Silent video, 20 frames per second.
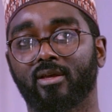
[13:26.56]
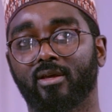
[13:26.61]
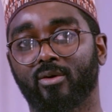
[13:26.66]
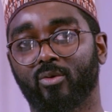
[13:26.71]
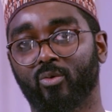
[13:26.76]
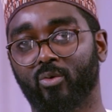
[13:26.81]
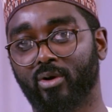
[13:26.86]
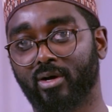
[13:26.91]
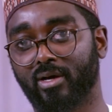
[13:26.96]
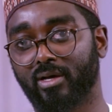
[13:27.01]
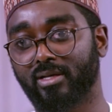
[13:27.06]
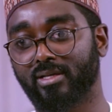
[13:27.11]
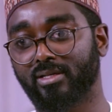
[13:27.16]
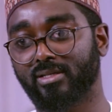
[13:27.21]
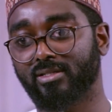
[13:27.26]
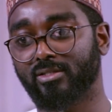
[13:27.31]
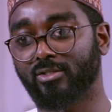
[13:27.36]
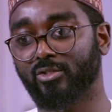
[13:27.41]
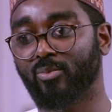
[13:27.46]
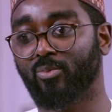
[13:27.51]

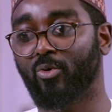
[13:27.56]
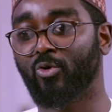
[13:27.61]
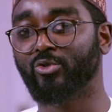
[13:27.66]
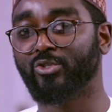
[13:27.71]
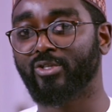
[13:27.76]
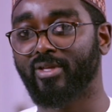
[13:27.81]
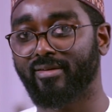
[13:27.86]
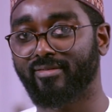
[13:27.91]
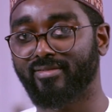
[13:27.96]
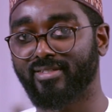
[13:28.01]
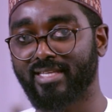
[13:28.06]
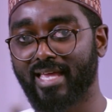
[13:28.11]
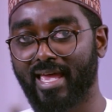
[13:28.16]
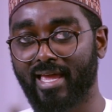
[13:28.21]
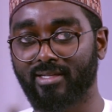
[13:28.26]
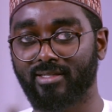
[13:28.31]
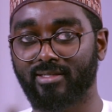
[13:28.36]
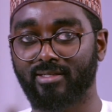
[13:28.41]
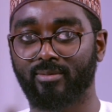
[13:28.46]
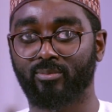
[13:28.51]
was supposed to have
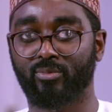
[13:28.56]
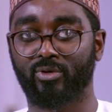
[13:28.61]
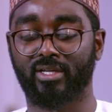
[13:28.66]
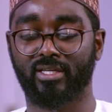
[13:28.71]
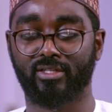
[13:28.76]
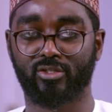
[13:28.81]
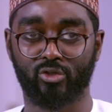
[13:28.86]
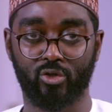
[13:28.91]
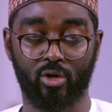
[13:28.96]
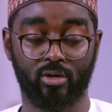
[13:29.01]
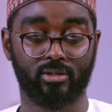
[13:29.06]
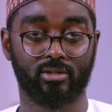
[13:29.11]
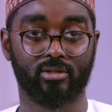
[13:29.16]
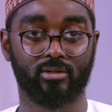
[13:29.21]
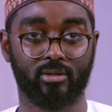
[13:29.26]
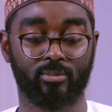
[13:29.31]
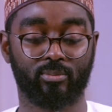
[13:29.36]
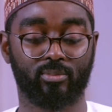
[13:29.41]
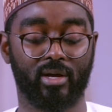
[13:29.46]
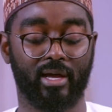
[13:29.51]
said, but it's not,
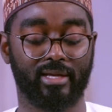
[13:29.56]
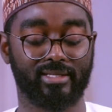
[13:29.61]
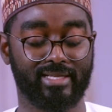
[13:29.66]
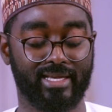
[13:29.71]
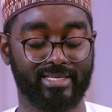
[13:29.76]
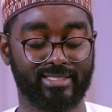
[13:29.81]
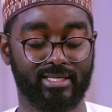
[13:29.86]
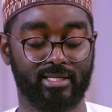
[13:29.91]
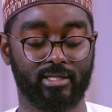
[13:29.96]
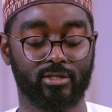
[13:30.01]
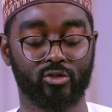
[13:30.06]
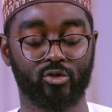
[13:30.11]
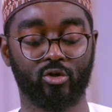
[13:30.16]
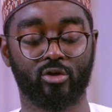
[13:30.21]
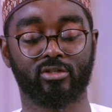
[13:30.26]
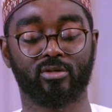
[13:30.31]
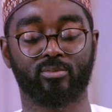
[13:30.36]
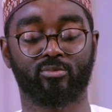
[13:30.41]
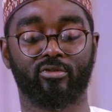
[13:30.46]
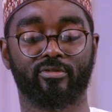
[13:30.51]
as I said, it's
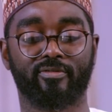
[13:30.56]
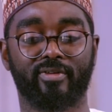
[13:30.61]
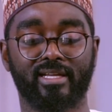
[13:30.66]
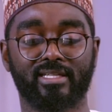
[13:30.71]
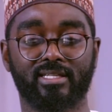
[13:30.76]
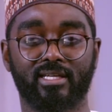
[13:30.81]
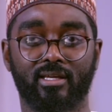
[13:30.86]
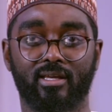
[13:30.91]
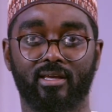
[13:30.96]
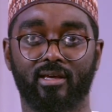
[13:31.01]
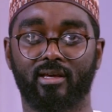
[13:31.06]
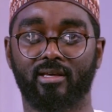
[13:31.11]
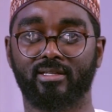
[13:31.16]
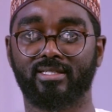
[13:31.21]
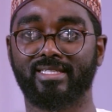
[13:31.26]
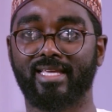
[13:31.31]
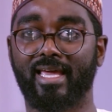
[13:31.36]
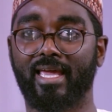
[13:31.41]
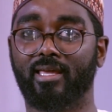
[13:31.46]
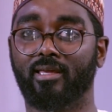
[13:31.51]
not a prophetic
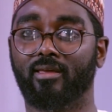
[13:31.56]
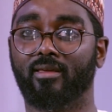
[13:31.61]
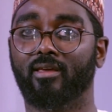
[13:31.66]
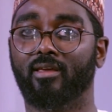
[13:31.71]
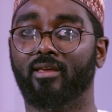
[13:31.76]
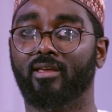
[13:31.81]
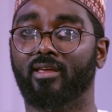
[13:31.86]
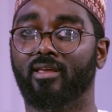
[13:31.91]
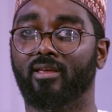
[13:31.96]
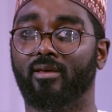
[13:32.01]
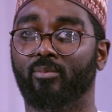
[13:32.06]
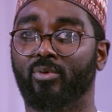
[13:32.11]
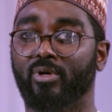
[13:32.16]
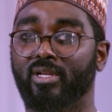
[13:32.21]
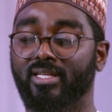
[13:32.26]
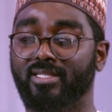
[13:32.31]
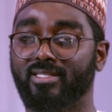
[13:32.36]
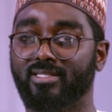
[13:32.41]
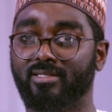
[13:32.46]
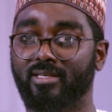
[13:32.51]
saying, but
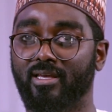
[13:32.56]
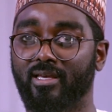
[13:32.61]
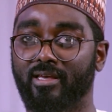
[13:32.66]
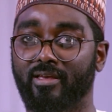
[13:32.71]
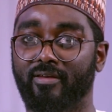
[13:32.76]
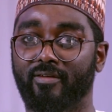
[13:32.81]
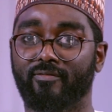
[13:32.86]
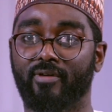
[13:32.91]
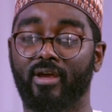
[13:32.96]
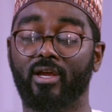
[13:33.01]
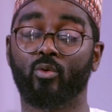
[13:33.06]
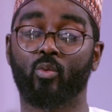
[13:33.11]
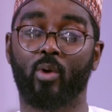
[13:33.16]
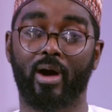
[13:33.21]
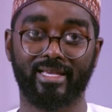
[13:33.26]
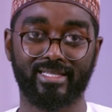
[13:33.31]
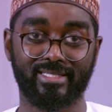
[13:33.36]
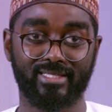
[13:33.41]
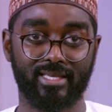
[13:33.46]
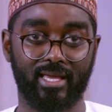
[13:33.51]
it's a very
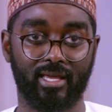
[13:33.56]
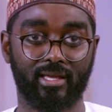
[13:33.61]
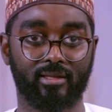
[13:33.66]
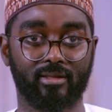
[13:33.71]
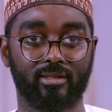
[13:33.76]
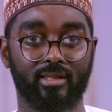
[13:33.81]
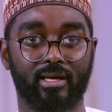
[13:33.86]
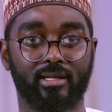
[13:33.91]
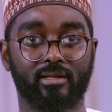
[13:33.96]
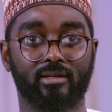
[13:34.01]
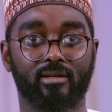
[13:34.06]
wise saying, that